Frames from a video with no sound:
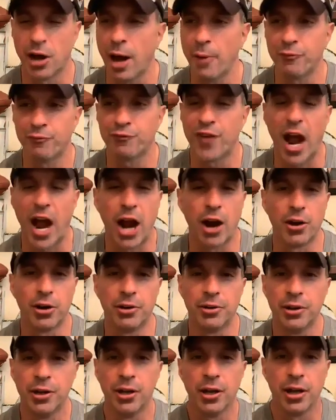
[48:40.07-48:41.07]
So I'm mm-hmm.
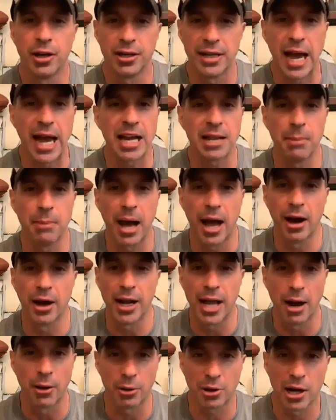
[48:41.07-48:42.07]
firing ninety
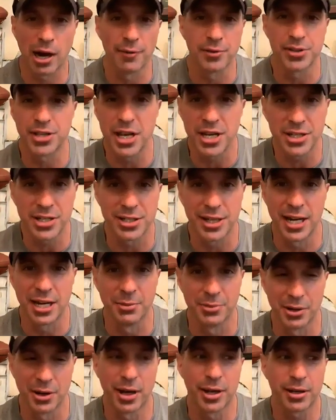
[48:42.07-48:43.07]
mile an hour conversation
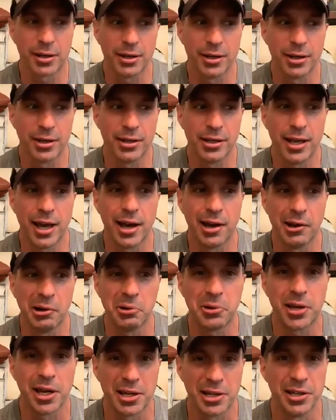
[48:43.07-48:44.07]
at them. They're like, yeah,
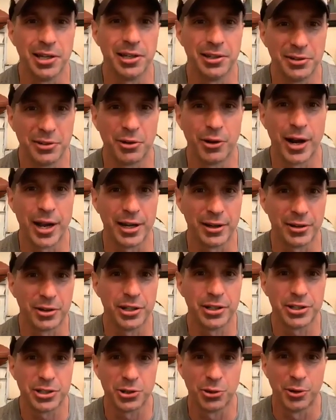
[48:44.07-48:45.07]
okay, good. Great.
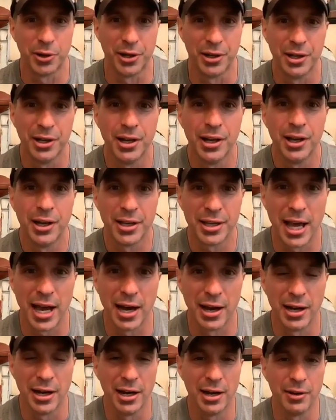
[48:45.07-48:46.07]
Good story.
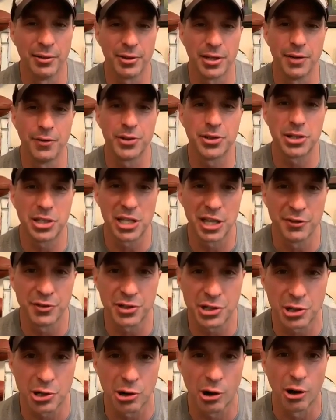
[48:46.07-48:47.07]
Yeah. Uh, give us, give
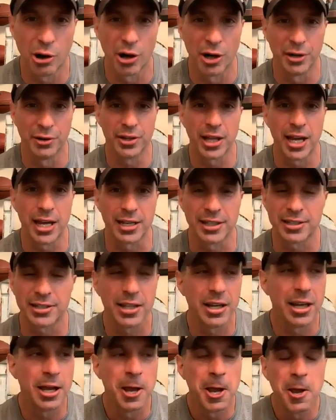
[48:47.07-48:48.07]
us your card.
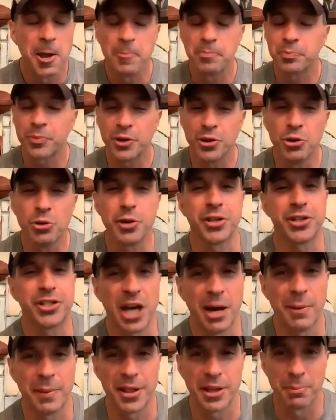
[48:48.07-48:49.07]
Thanks. You can
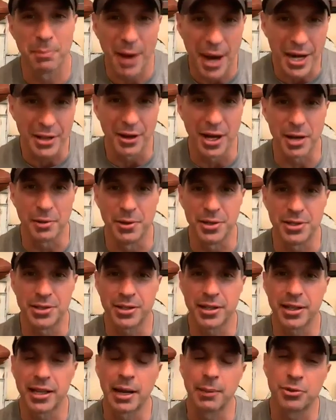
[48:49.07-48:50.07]
tell by their body
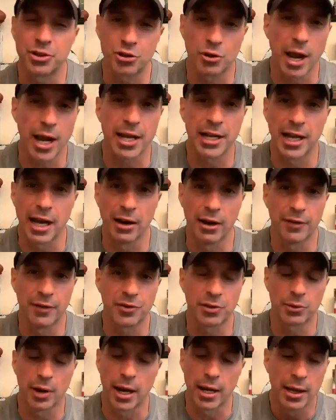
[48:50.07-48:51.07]
language that I'm striking out
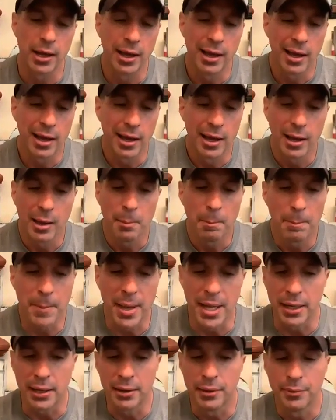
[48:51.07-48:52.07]
left and right,
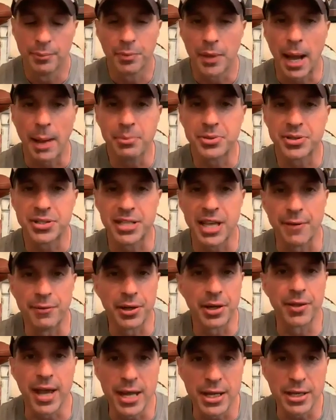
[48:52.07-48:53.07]
man. I'm
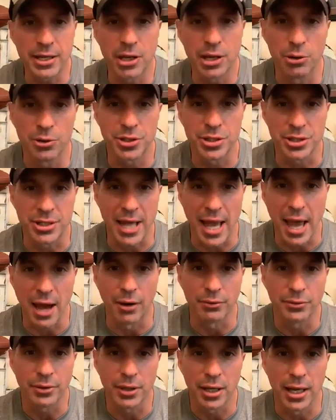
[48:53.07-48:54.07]
seven of the eight coaches
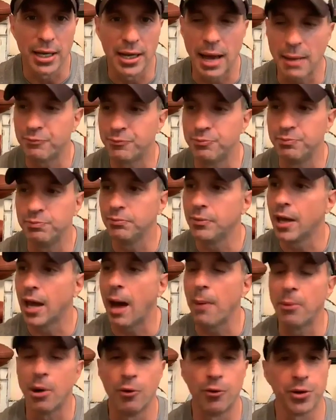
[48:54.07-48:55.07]
down, and I'm,
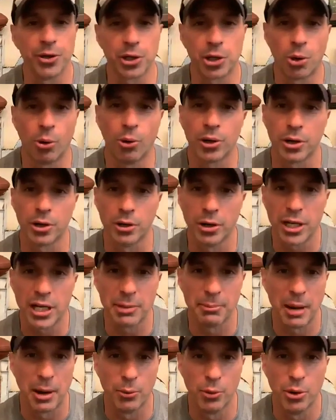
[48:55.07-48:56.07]
I'm over in the corner
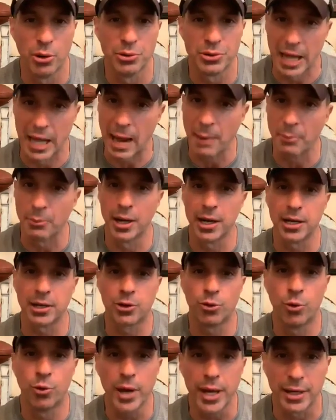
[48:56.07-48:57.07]
licking my wounds. I'm ready to
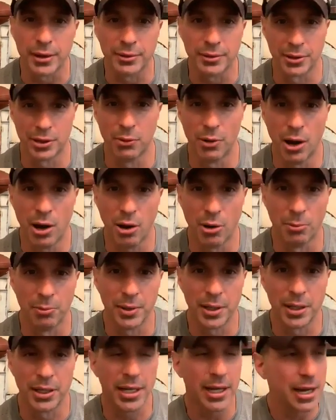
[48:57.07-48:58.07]
quit and go home.
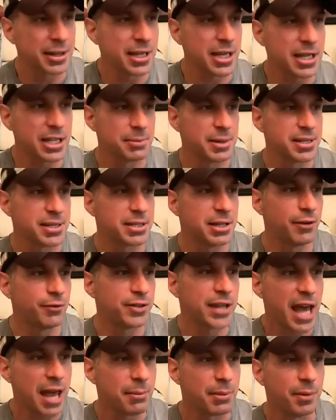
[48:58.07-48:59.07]
And then I think to myself,
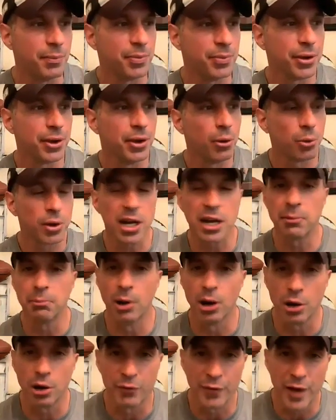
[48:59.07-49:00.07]
Damon, what kind of
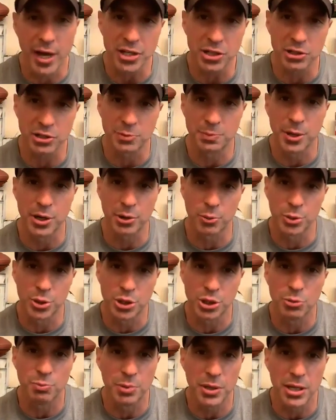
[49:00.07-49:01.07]
motivational speaker
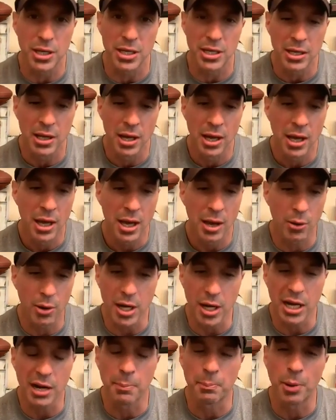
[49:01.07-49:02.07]
would you be? And what
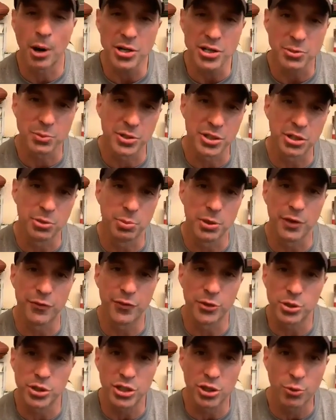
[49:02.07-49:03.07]
kind of person would you be if
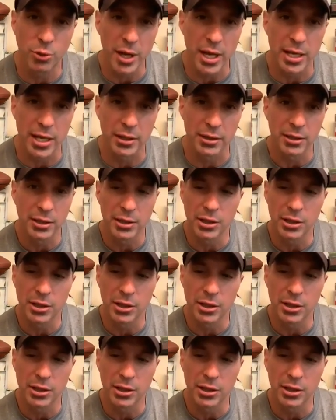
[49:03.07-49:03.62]
you just quit?